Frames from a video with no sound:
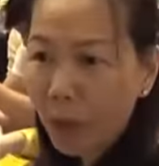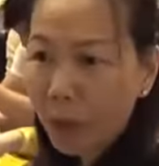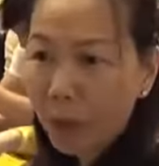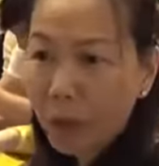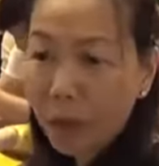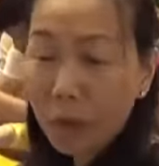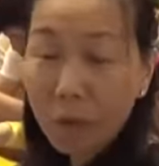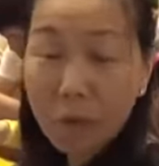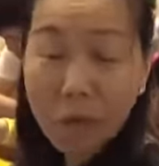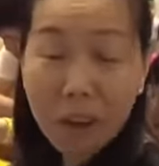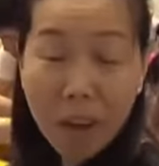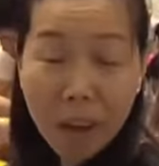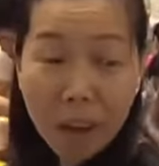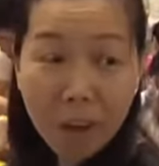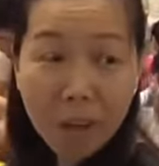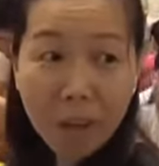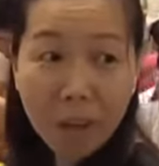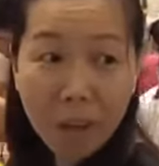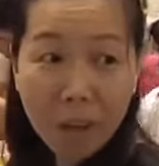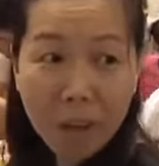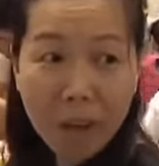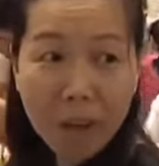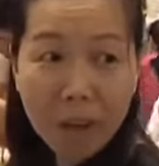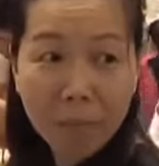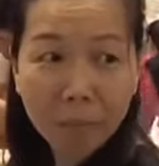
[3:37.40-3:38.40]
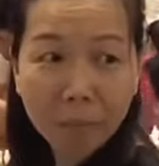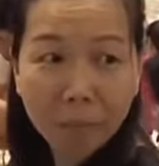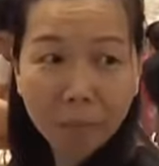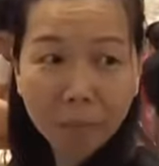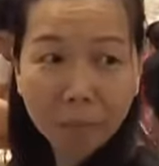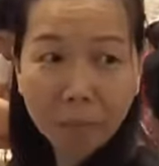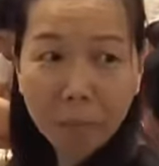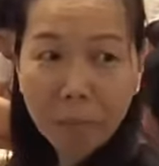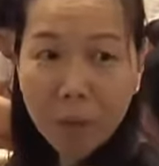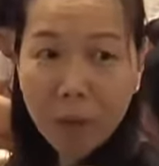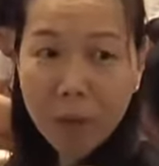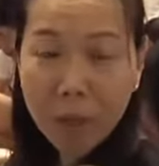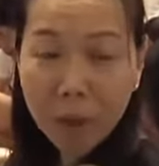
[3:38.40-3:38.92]
The flavor
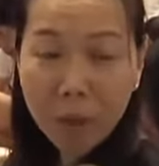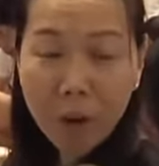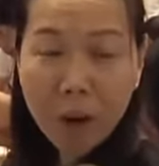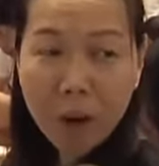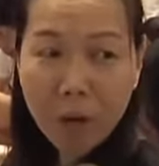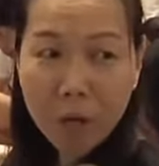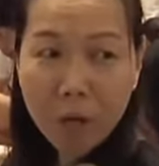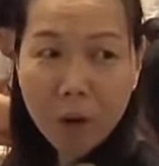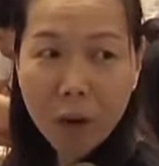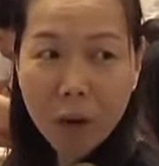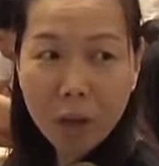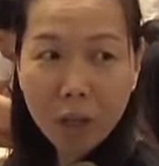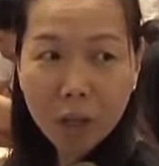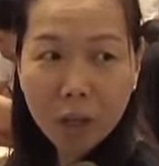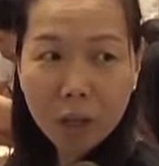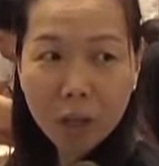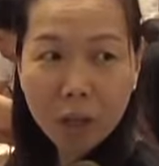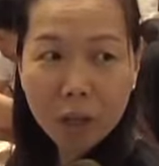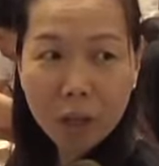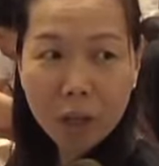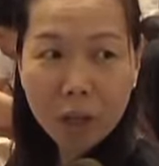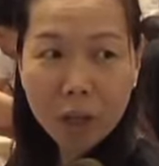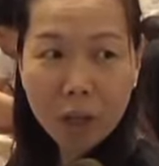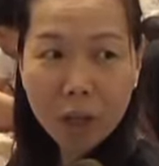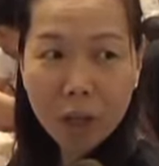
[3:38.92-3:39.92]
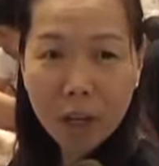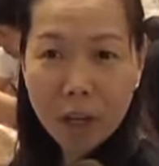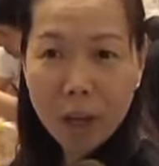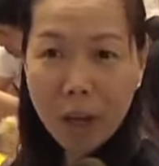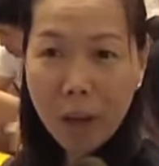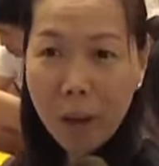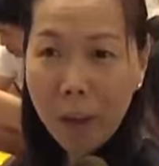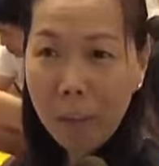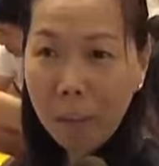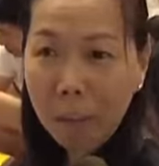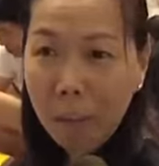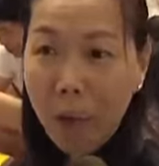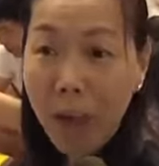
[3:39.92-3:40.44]
is very rich.
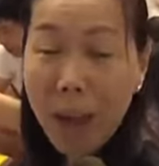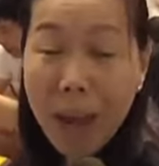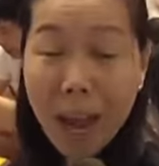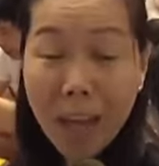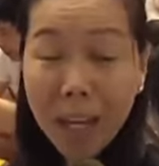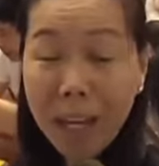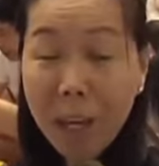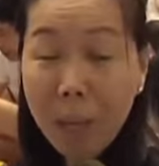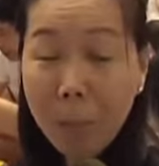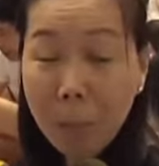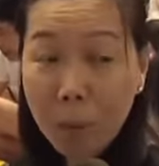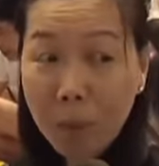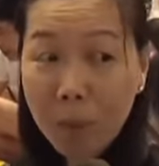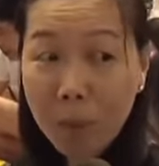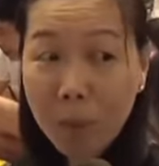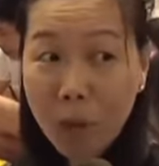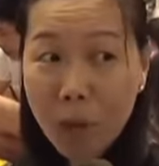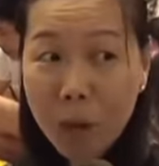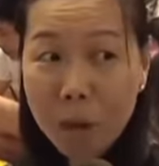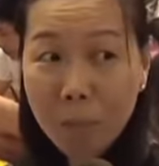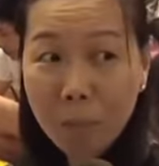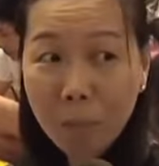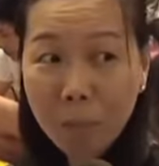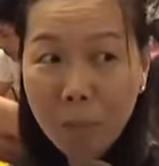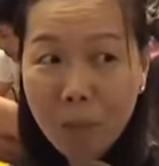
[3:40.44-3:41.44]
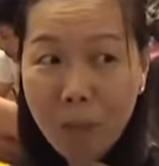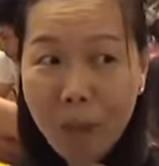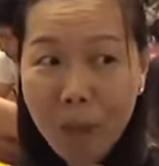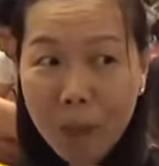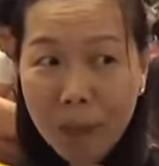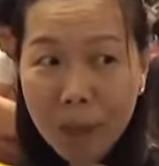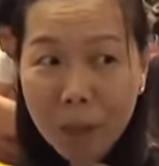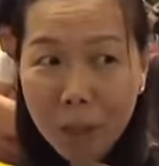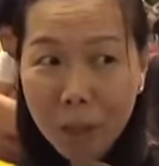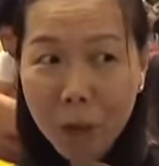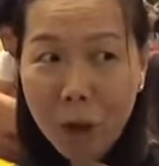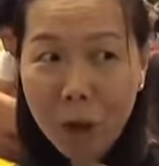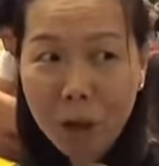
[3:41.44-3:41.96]
I like it bitter,
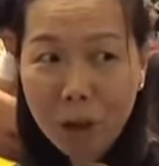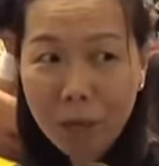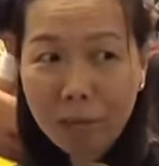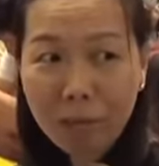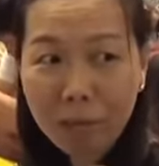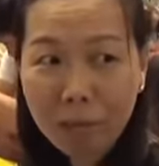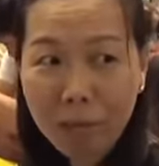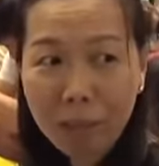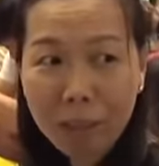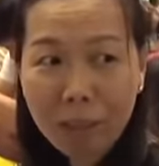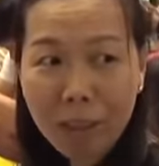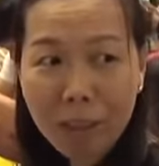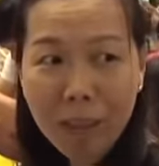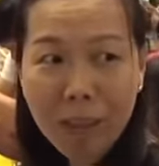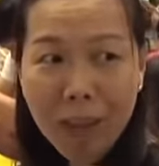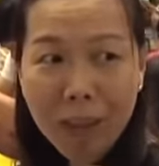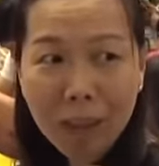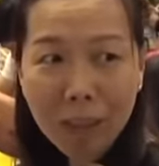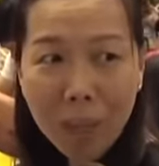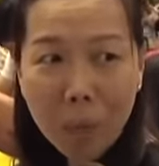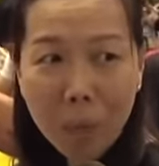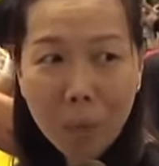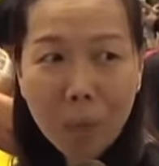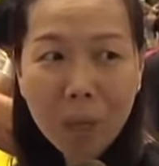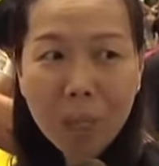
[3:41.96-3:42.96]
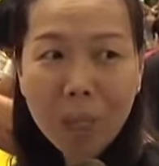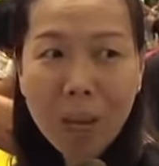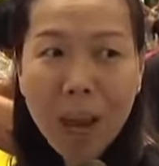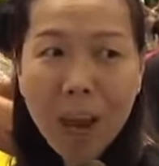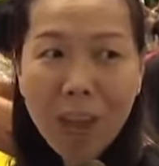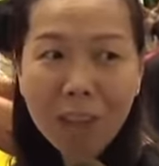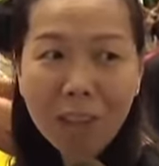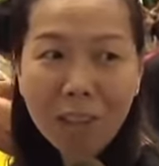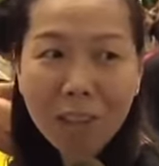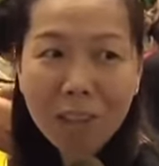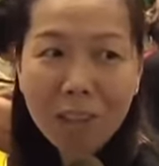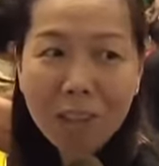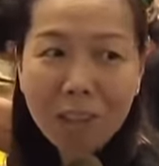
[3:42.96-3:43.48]
and it's got the bitter
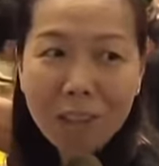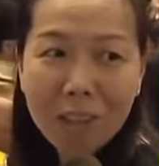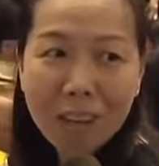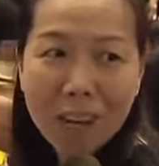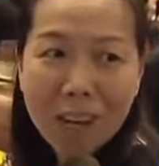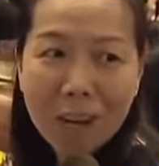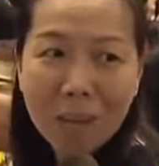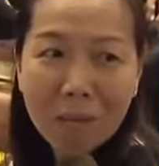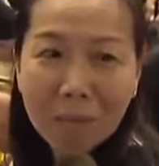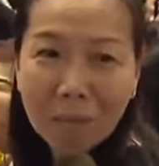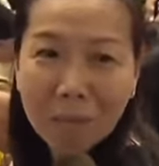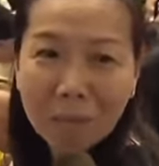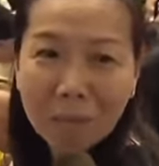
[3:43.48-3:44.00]
essence in it.